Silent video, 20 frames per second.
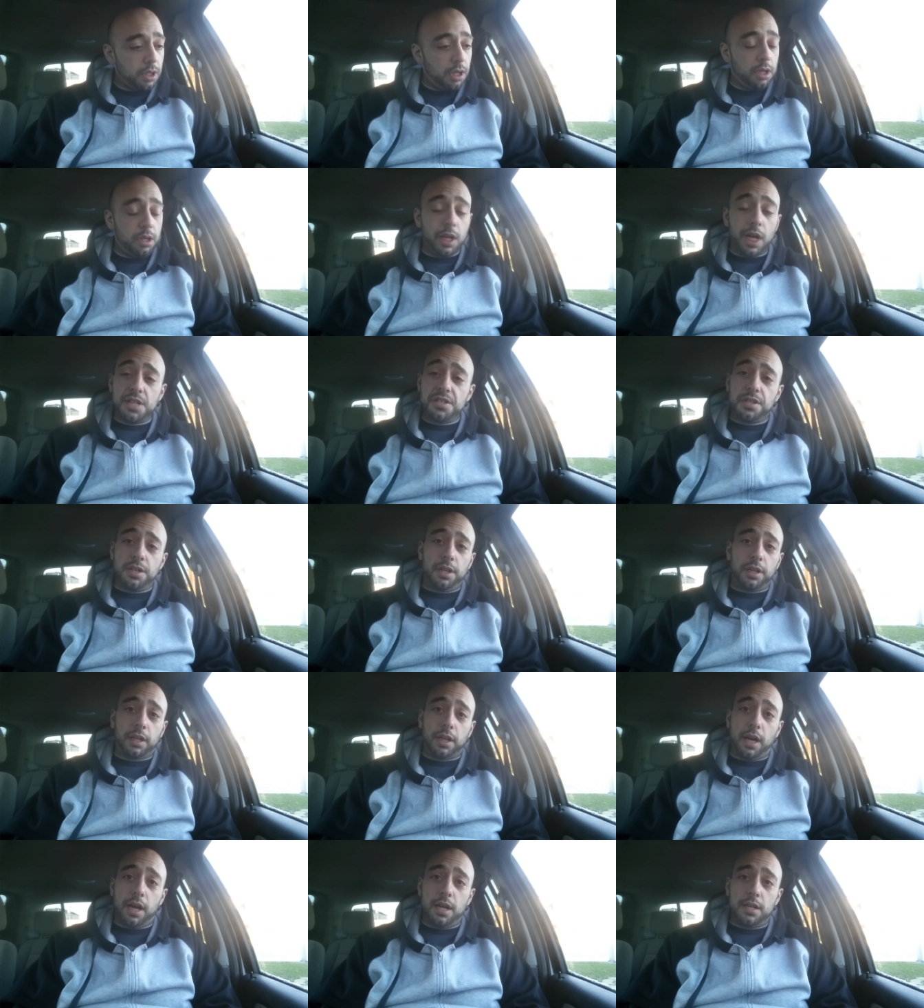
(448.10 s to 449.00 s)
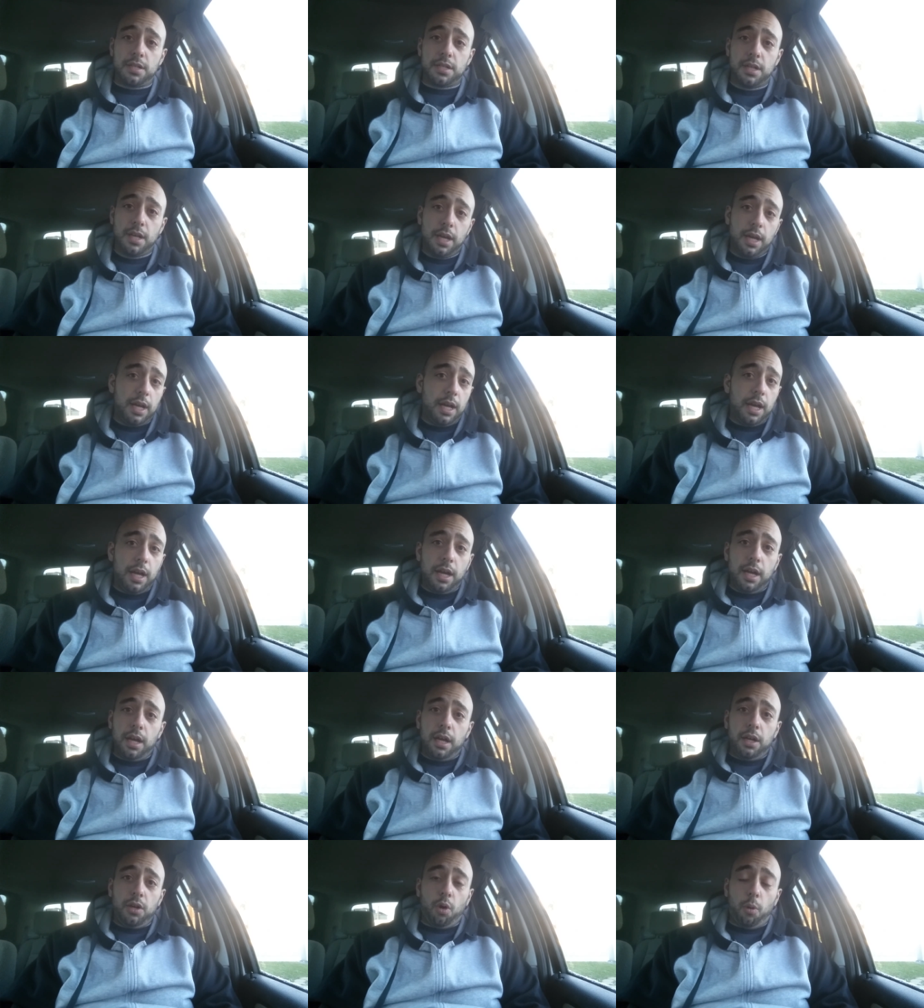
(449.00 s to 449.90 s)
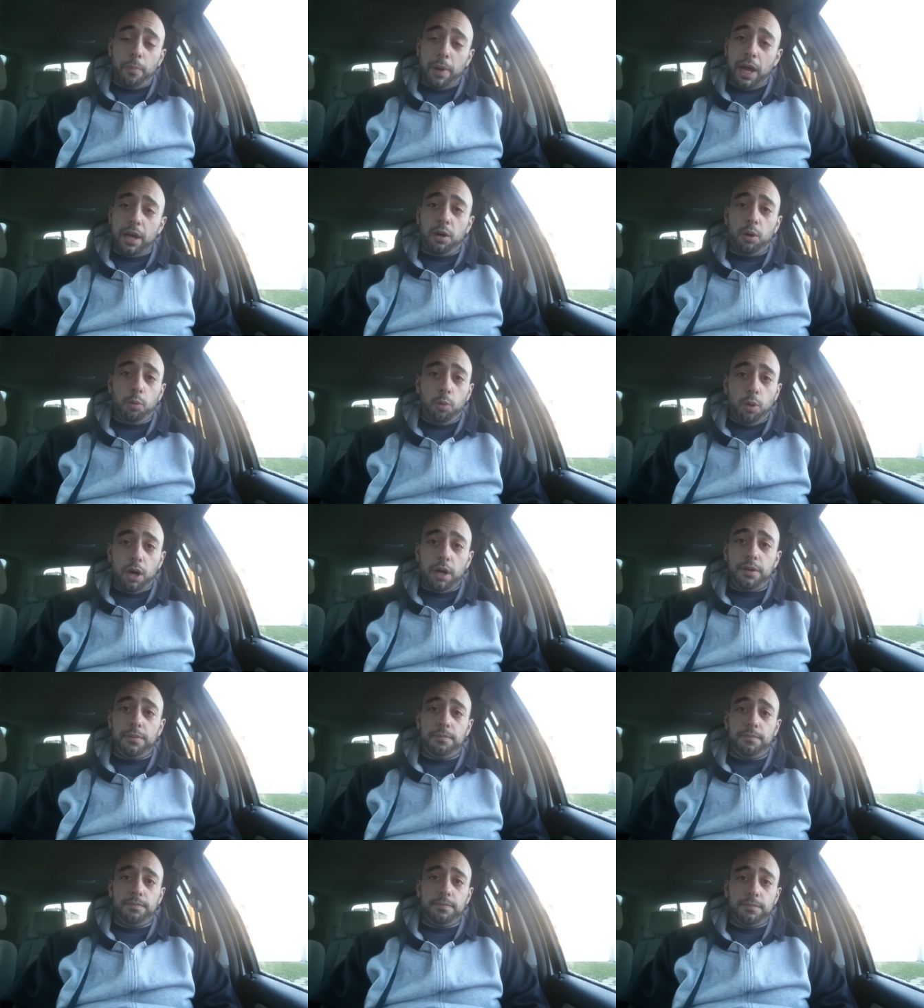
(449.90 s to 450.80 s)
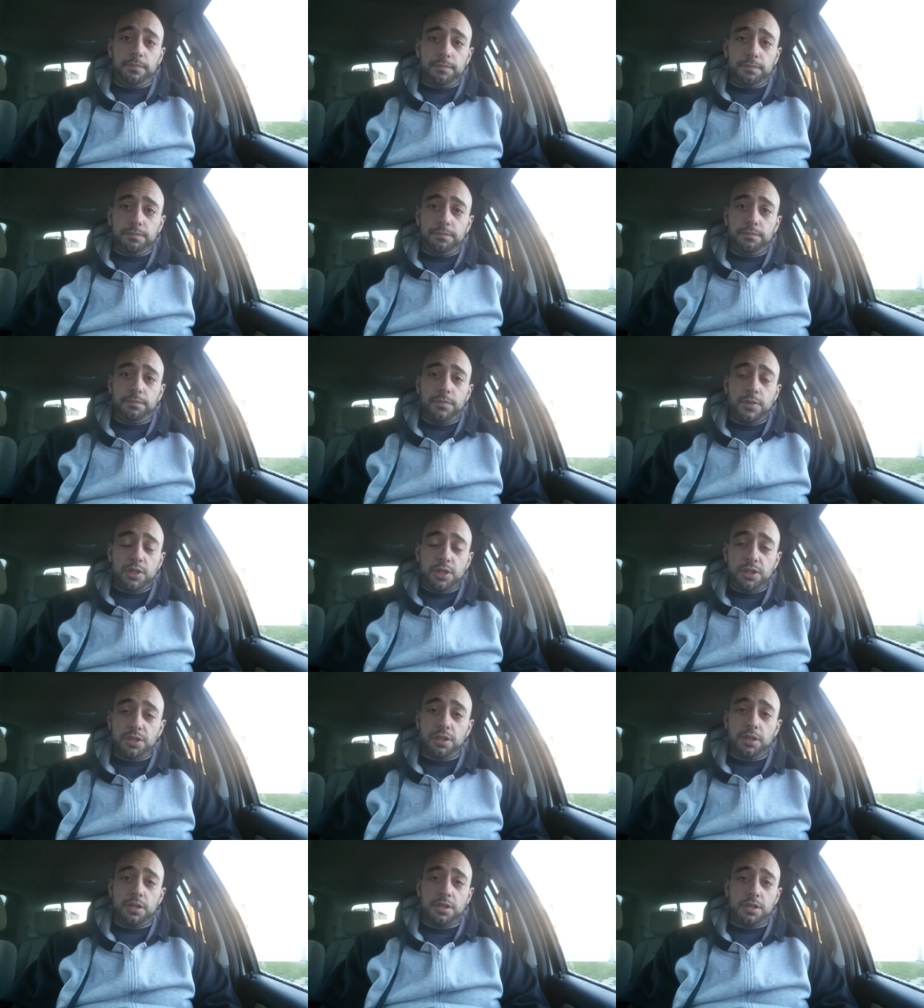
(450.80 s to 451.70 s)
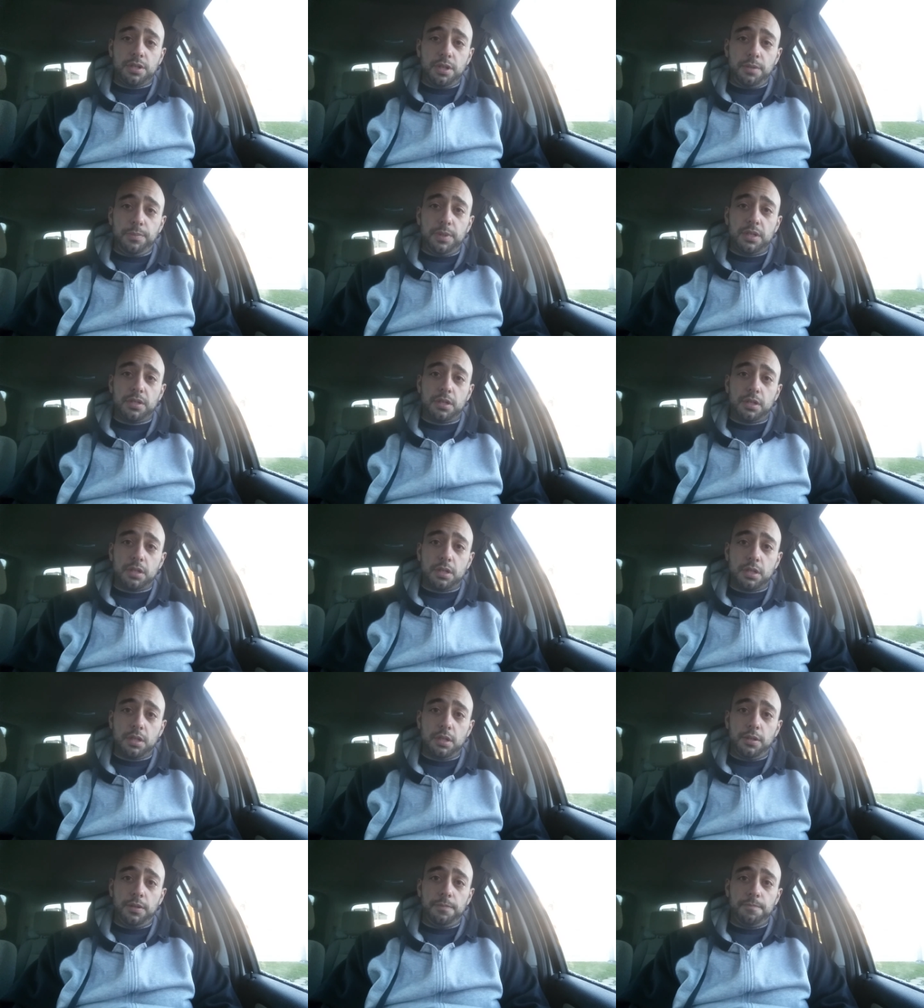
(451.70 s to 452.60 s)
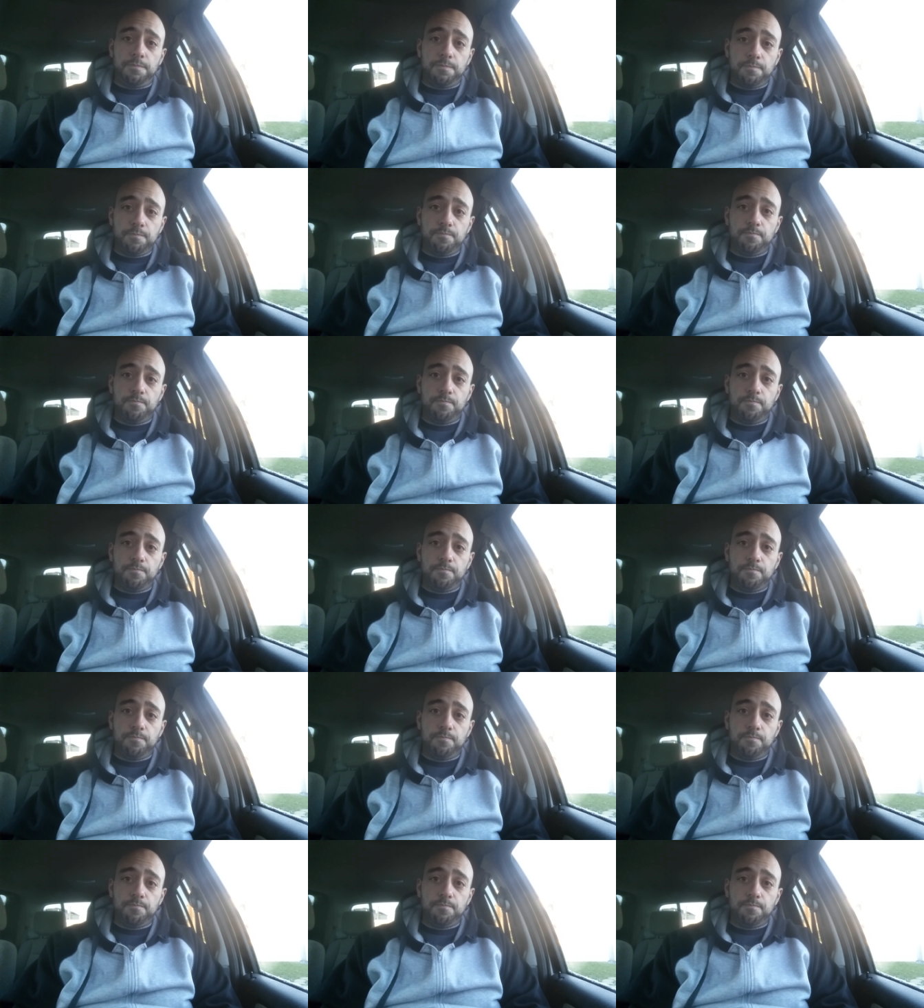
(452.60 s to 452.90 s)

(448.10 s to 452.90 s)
And that's it, guys. No matter what, she's going to see me succeed.